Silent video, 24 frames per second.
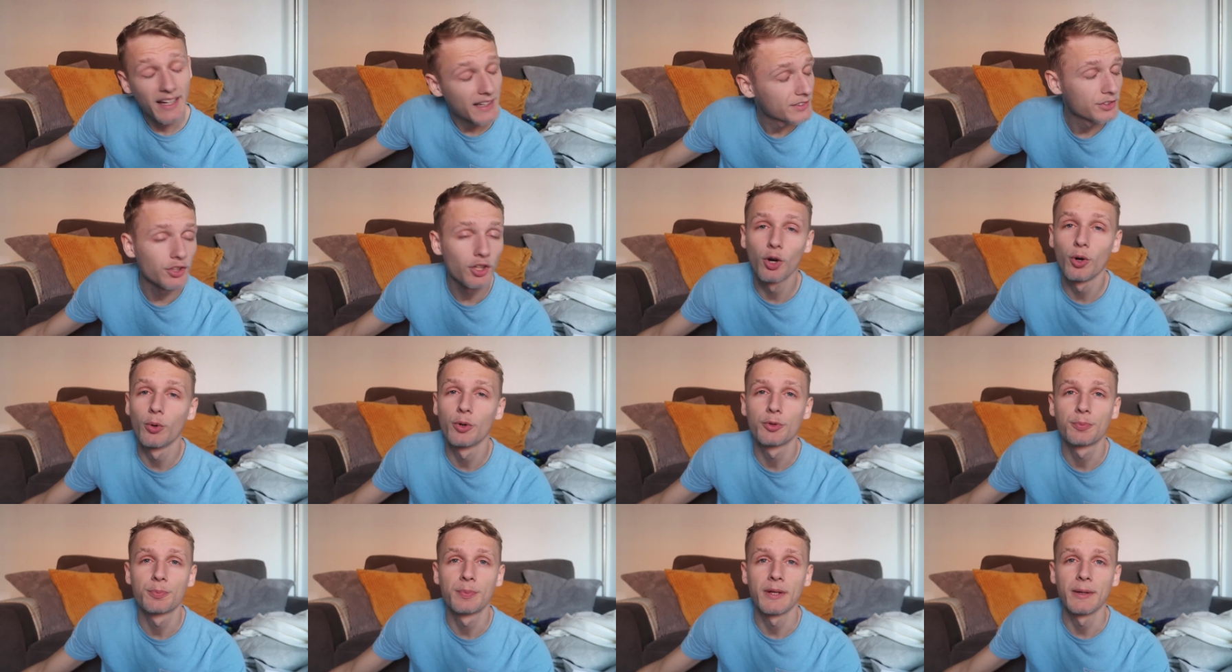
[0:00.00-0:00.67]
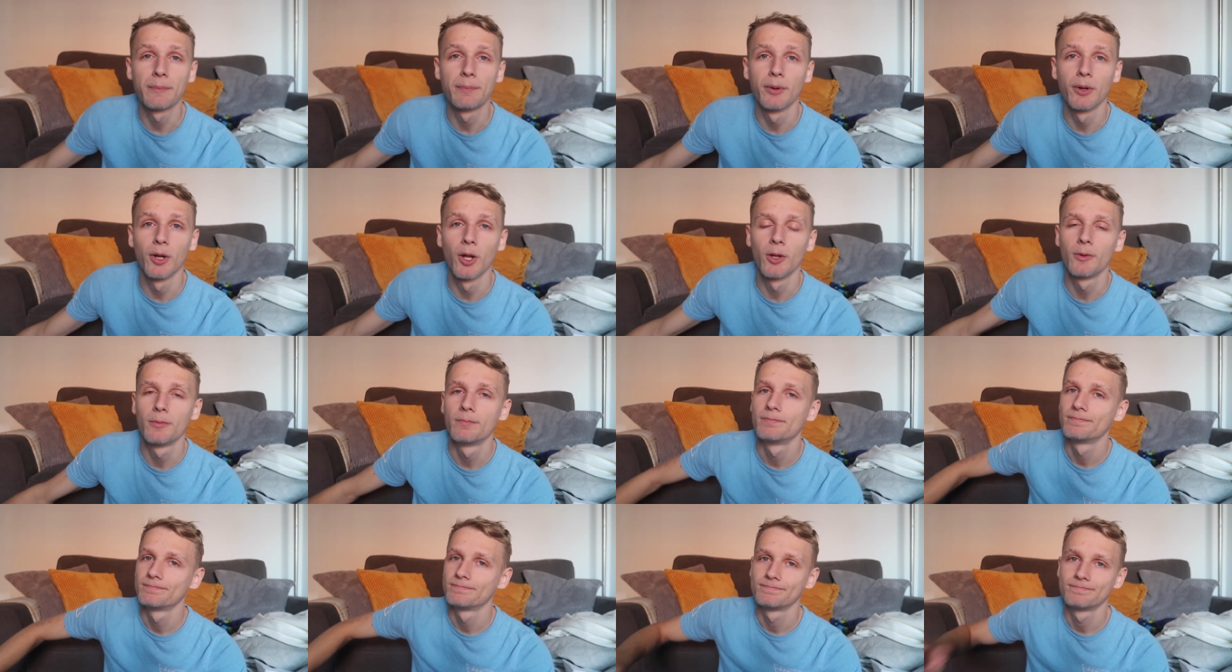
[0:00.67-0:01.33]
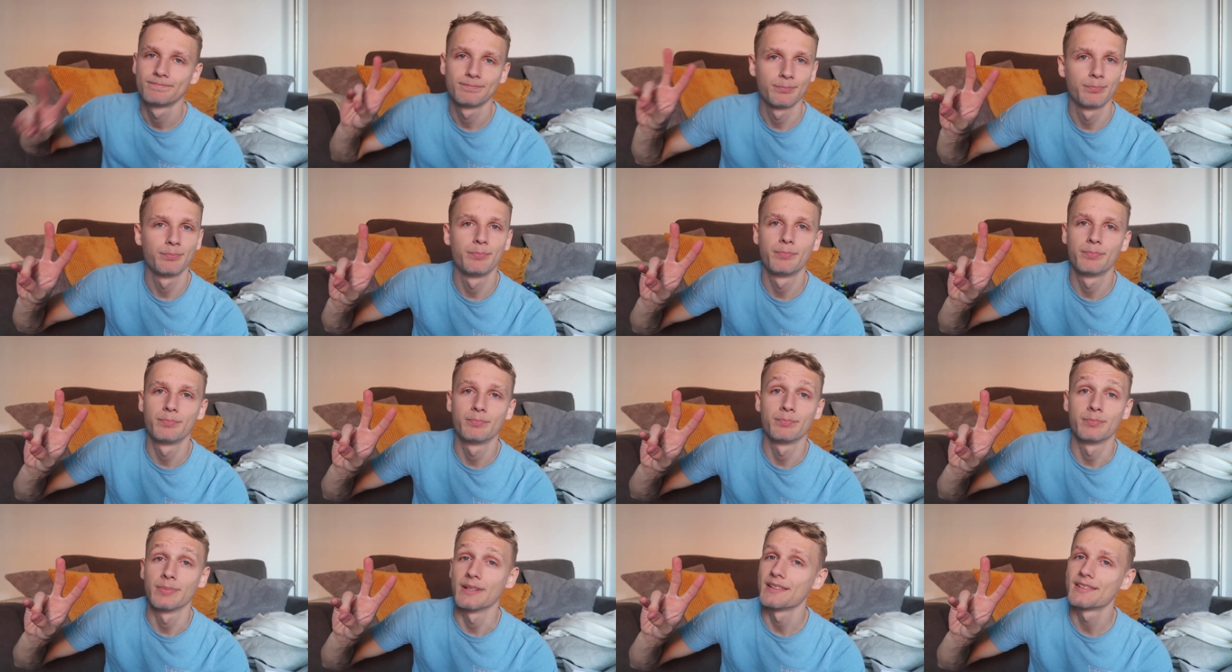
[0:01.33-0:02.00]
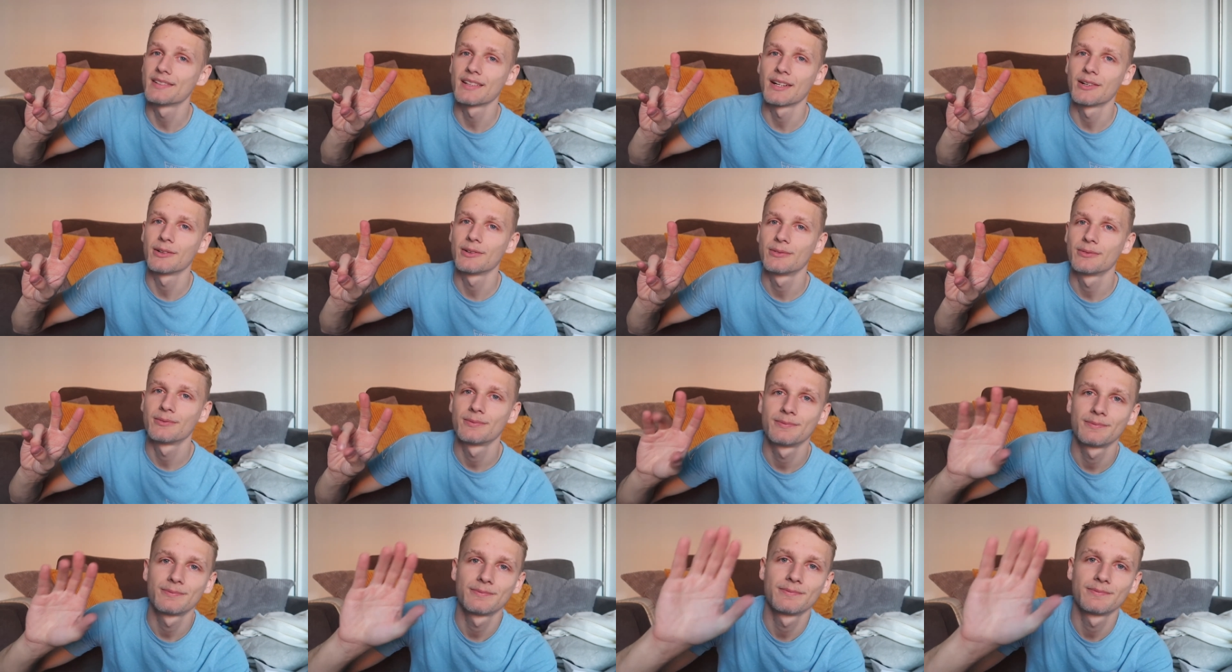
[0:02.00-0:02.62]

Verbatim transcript: as always, people, peace out.